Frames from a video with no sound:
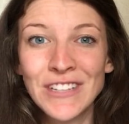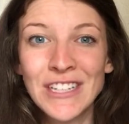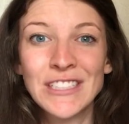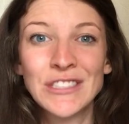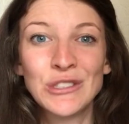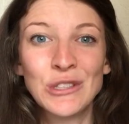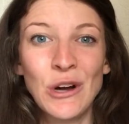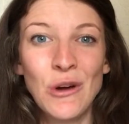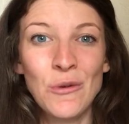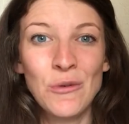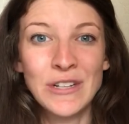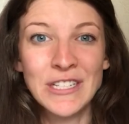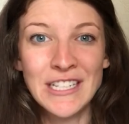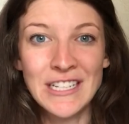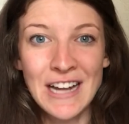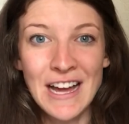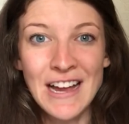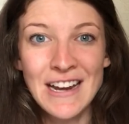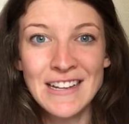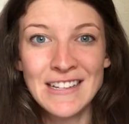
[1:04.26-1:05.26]
that struggle with
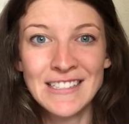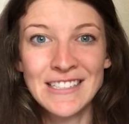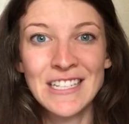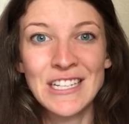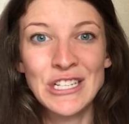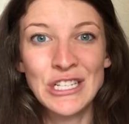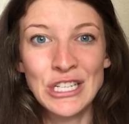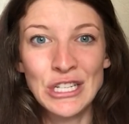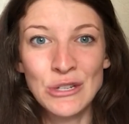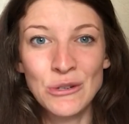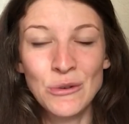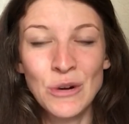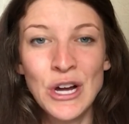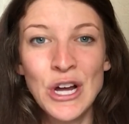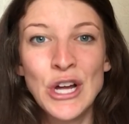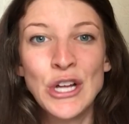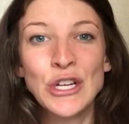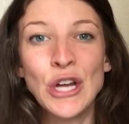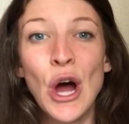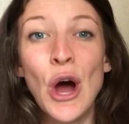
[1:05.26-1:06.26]
tinnitus can do
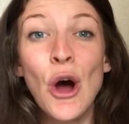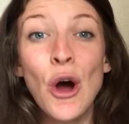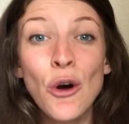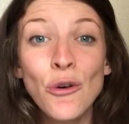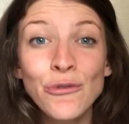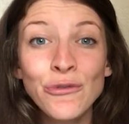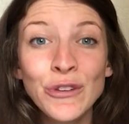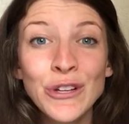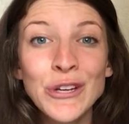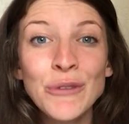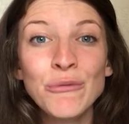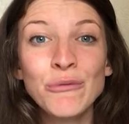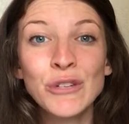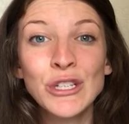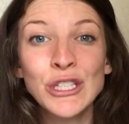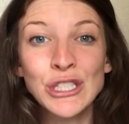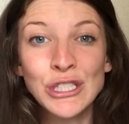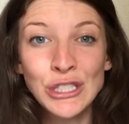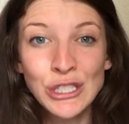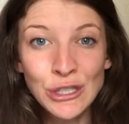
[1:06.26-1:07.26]
to hopefully
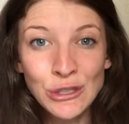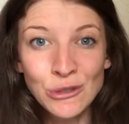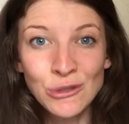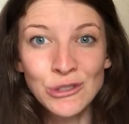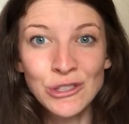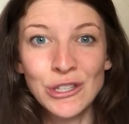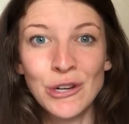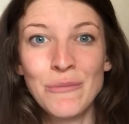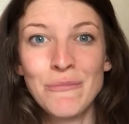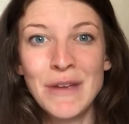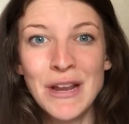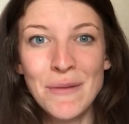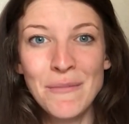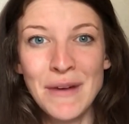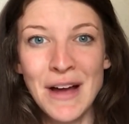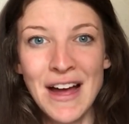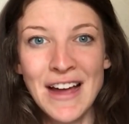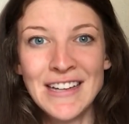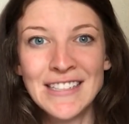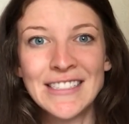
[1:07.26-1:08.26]
reduce or
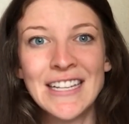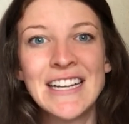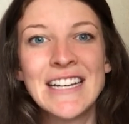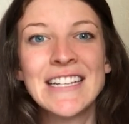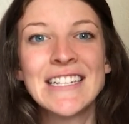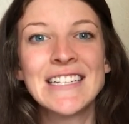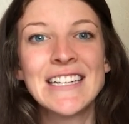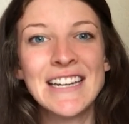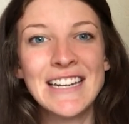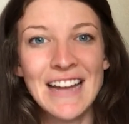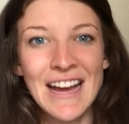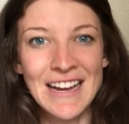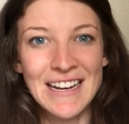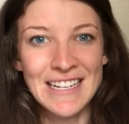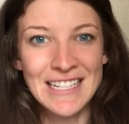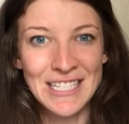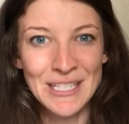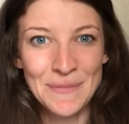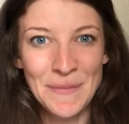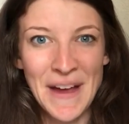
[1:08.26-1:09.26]
minimize tinnitus
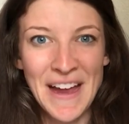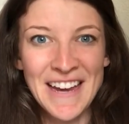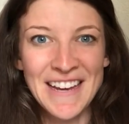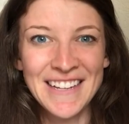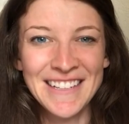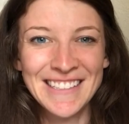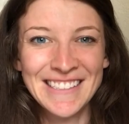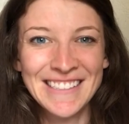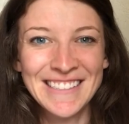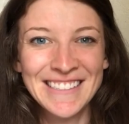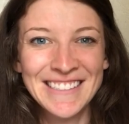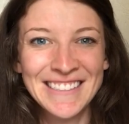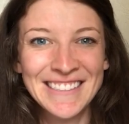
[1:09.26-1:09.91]
spikes.